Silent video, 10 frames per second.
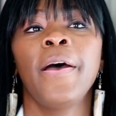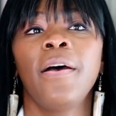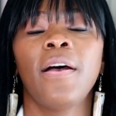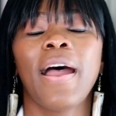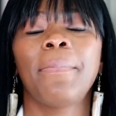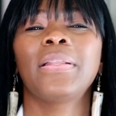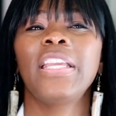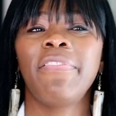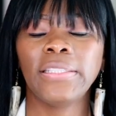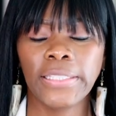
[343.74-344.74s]
I
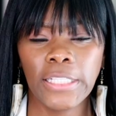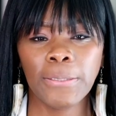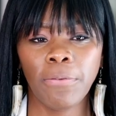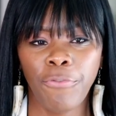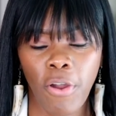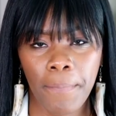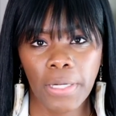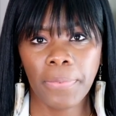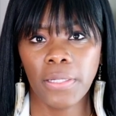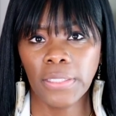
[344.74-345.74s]
believe I said this before,
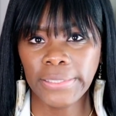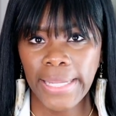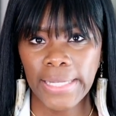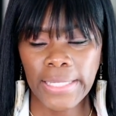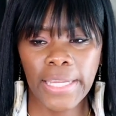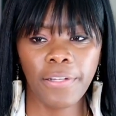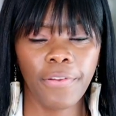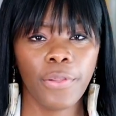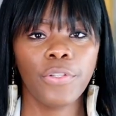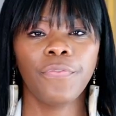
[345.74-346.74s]
but I'm gonna say it again
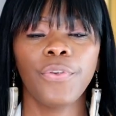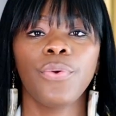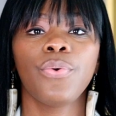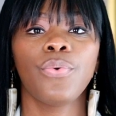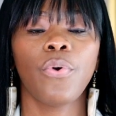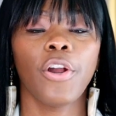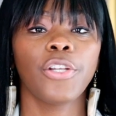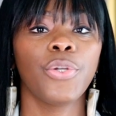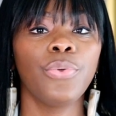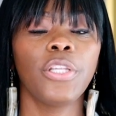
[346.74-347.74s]
for those of you who
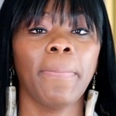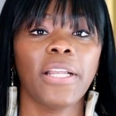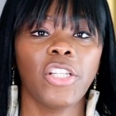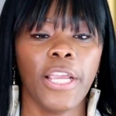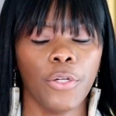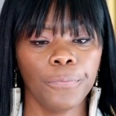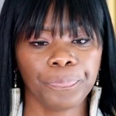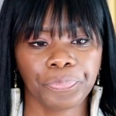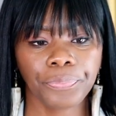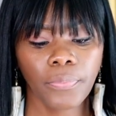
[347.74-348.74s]
are new to my channel.
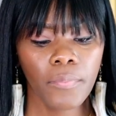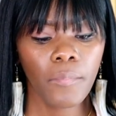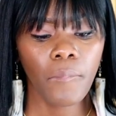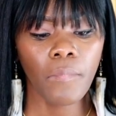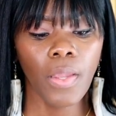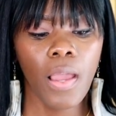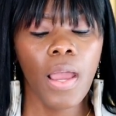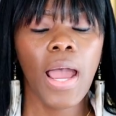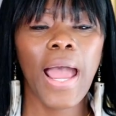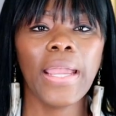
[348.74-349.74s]

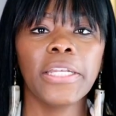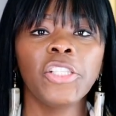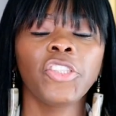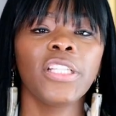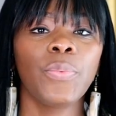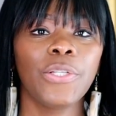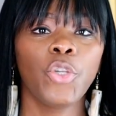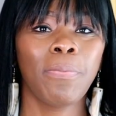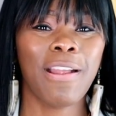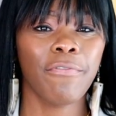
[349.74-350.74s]
I initially went
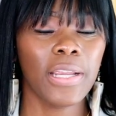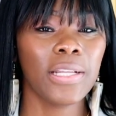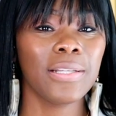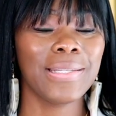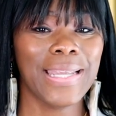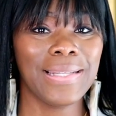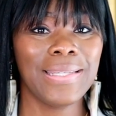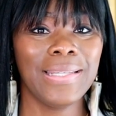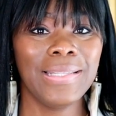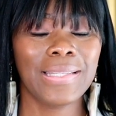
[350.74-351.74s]
to my regular
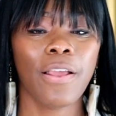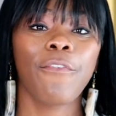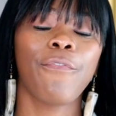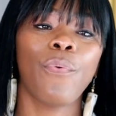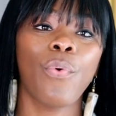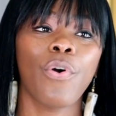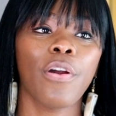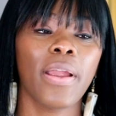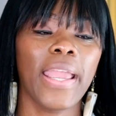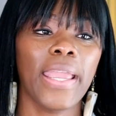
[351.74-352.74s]
dentist
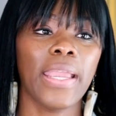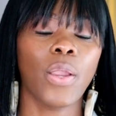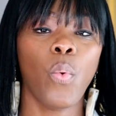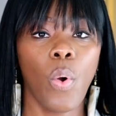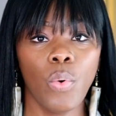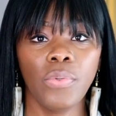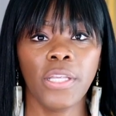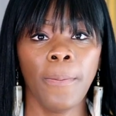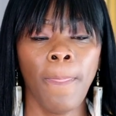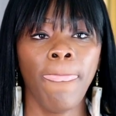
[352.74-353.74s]
for a
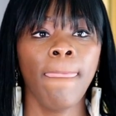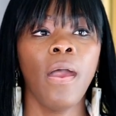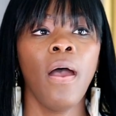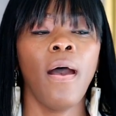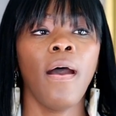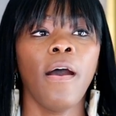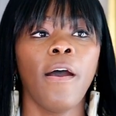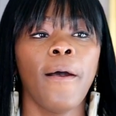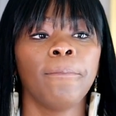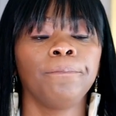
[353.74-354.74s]
quote.
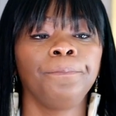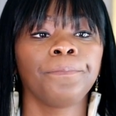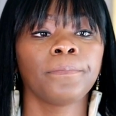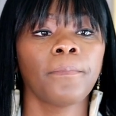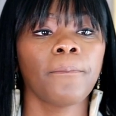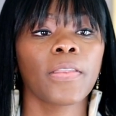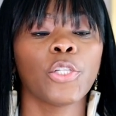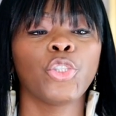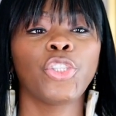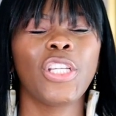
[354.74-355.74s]
Um,
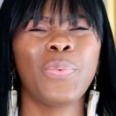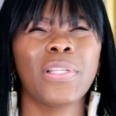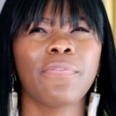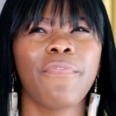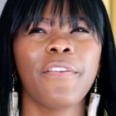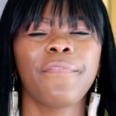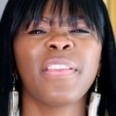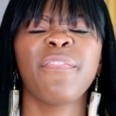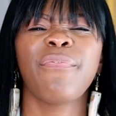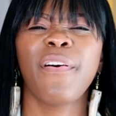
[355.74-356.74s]
she was
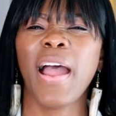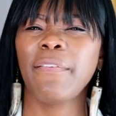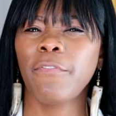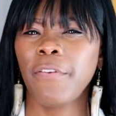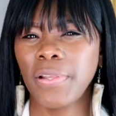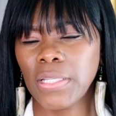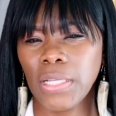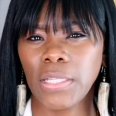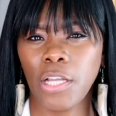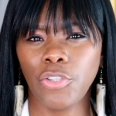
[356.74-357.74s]
55 or
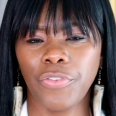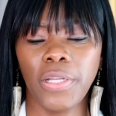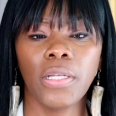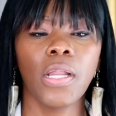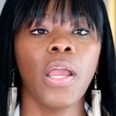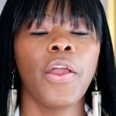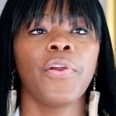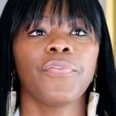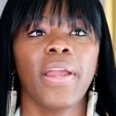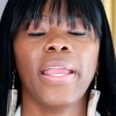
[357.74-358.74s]
5600,
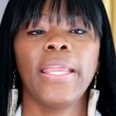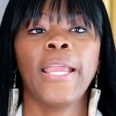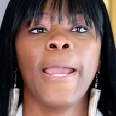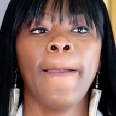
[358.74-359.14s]
right?